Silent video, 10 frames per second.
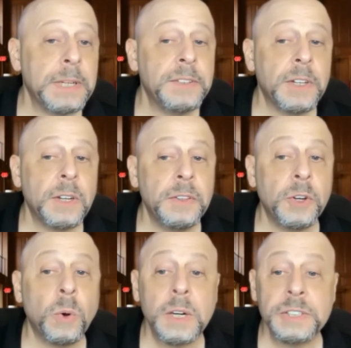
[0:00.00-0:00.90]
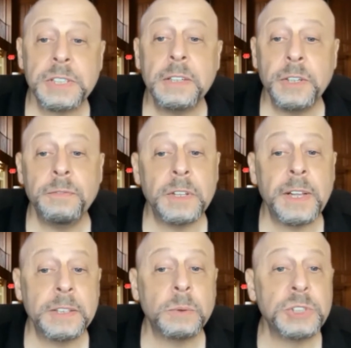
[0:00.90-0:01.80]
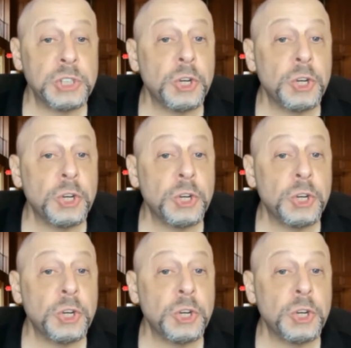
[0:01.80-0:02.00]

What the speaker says: in the course. Do you feel like there was